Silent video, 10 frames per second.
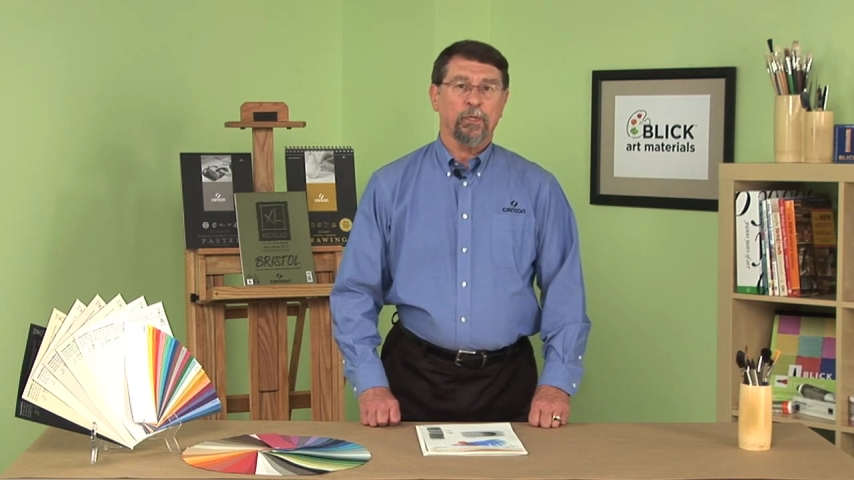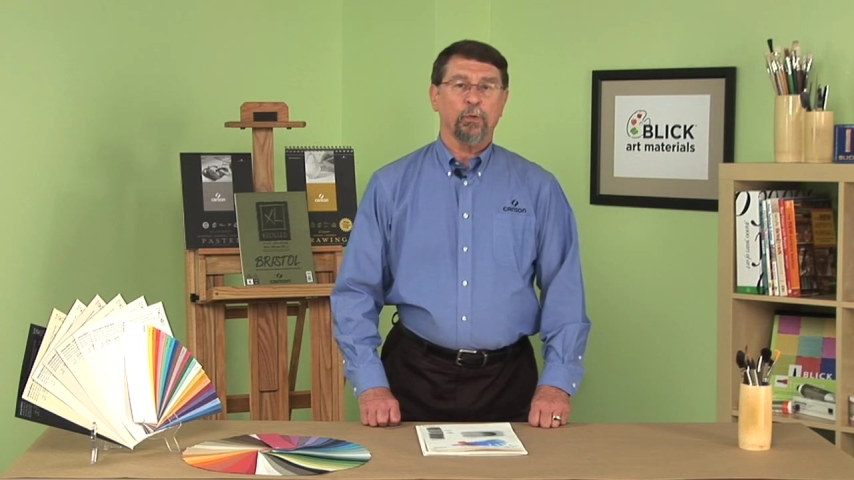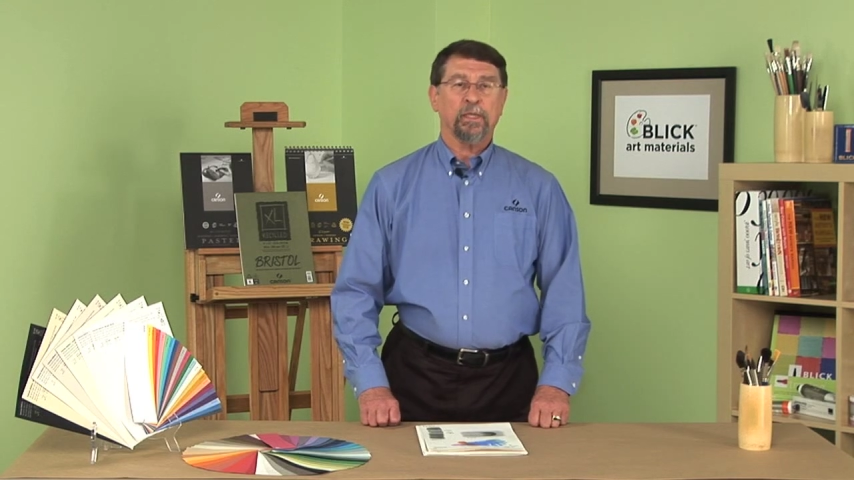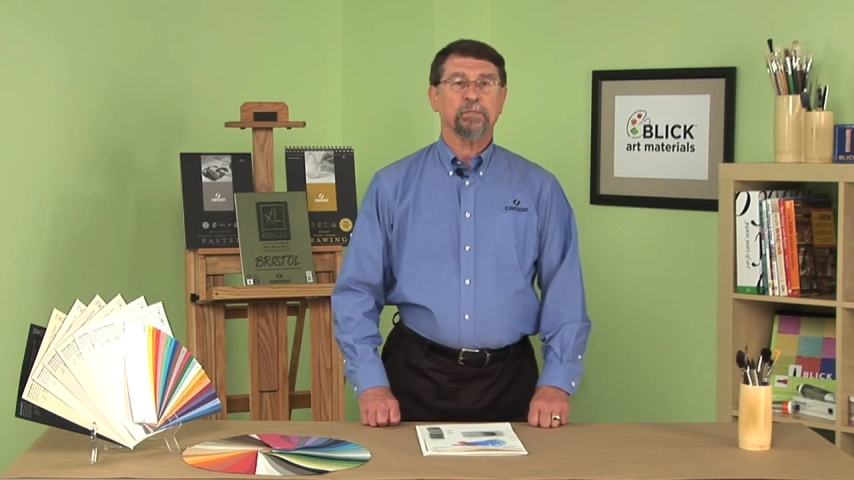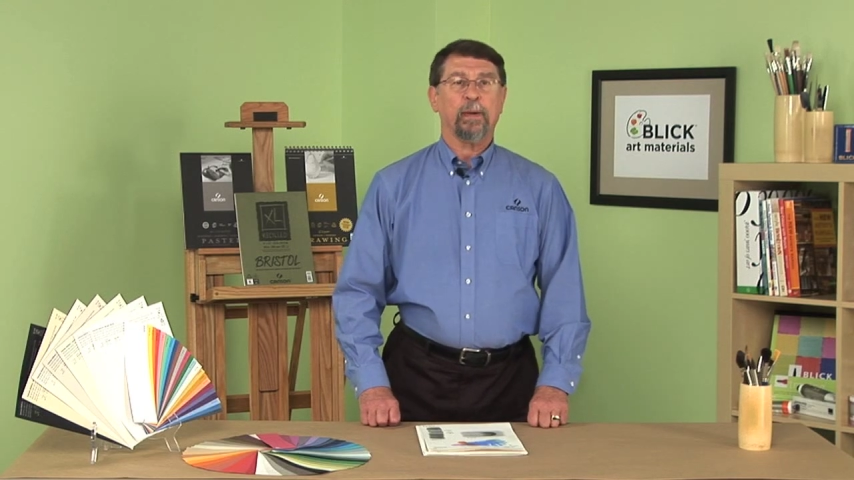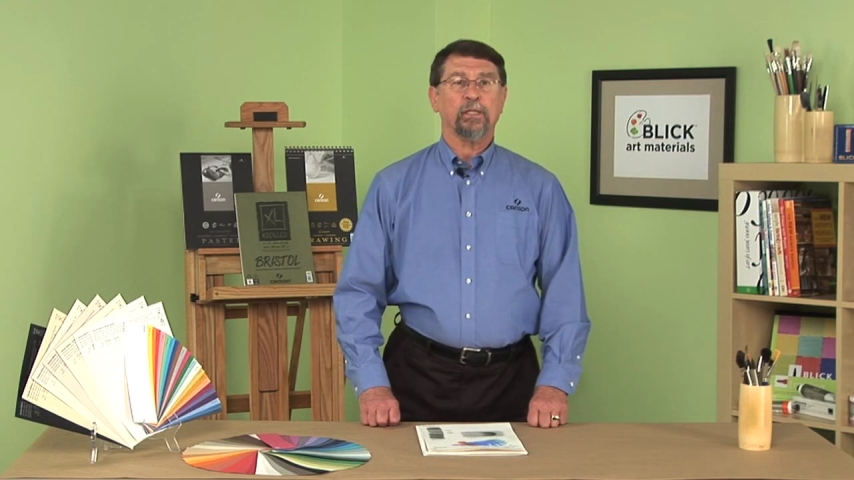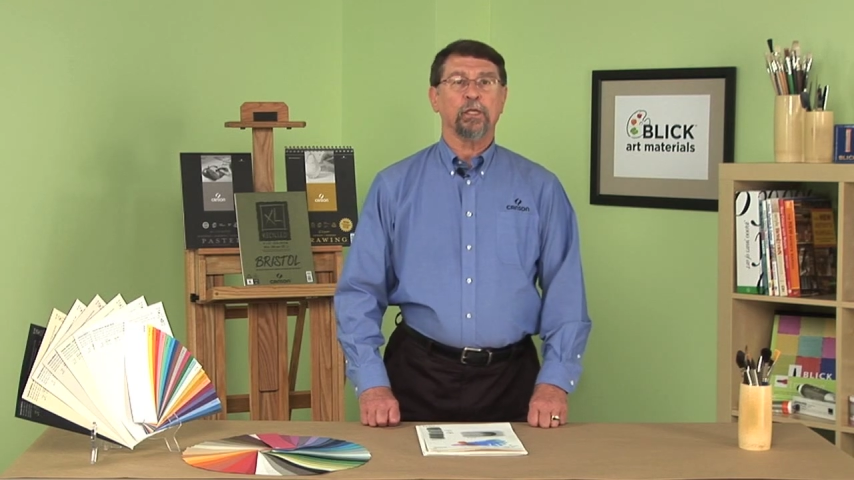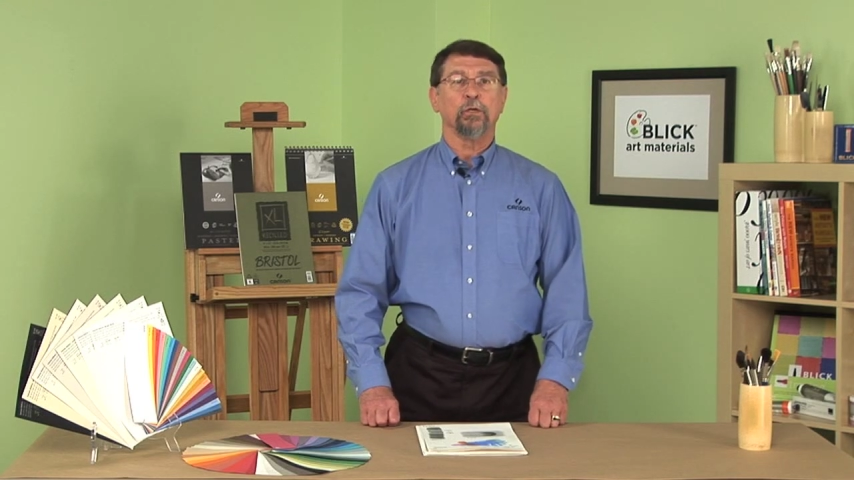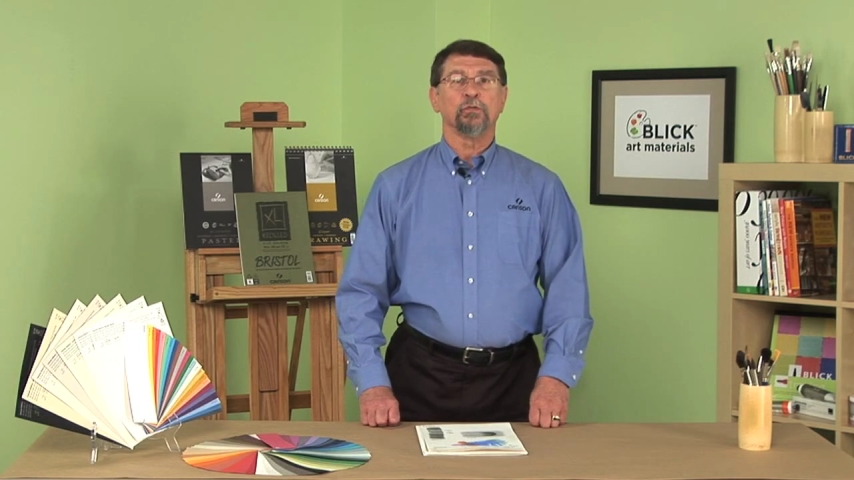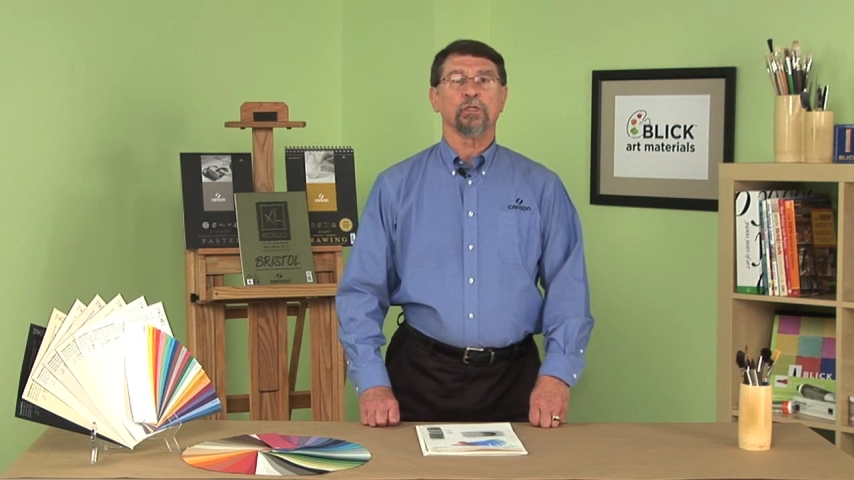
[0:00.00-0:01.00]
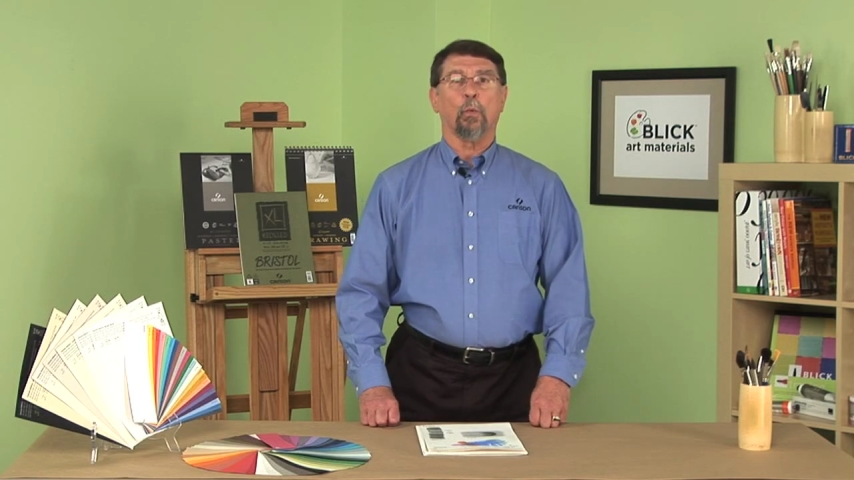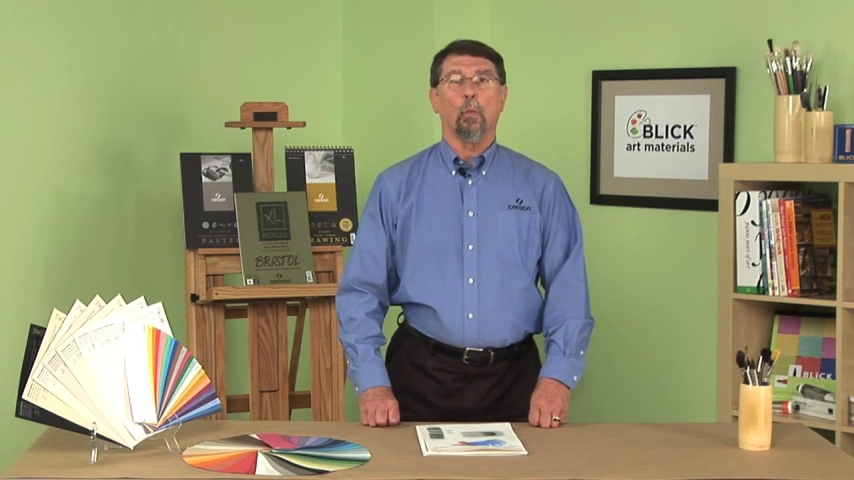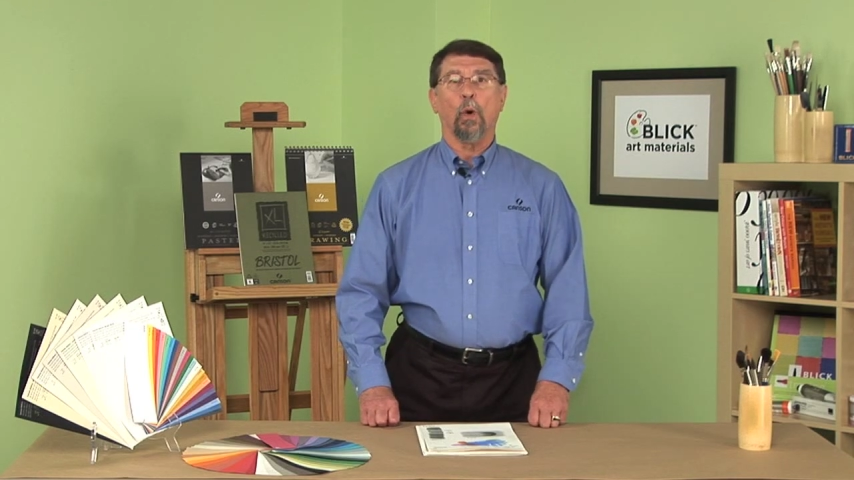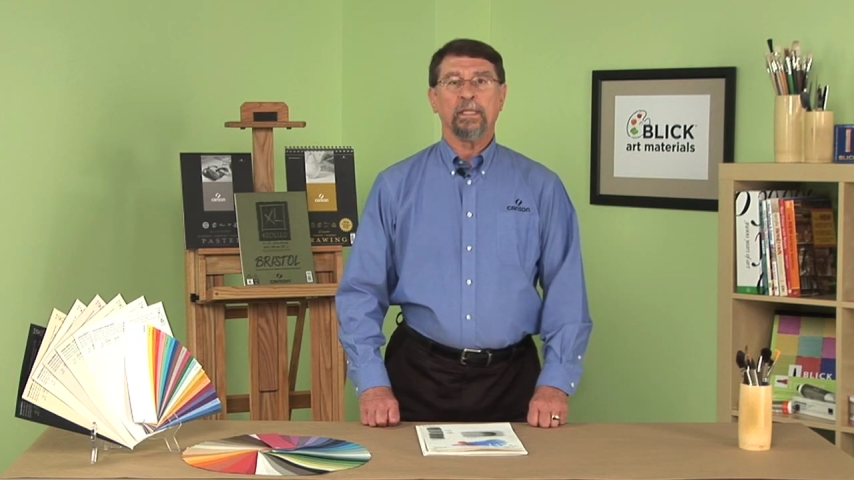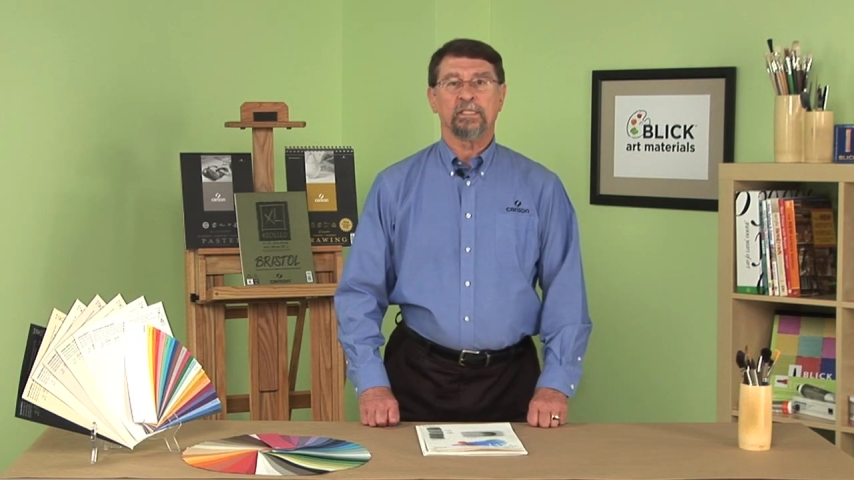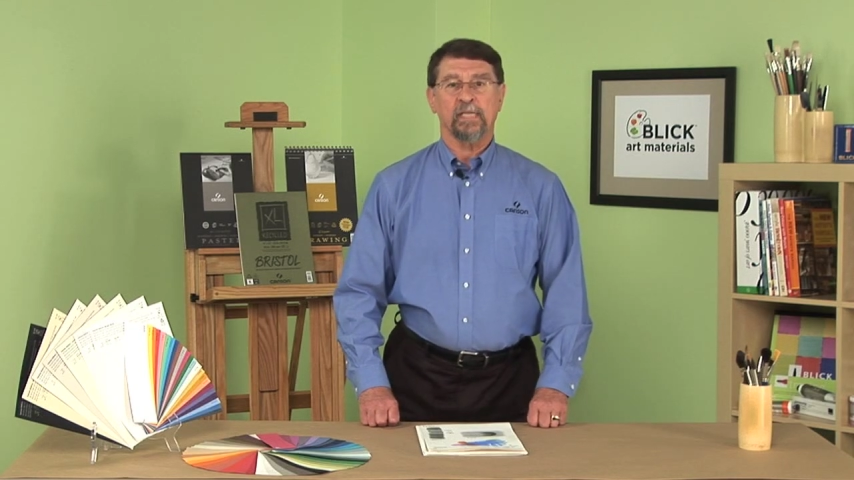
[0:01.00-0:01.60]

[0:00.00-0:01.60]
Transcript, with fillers: you expect to use one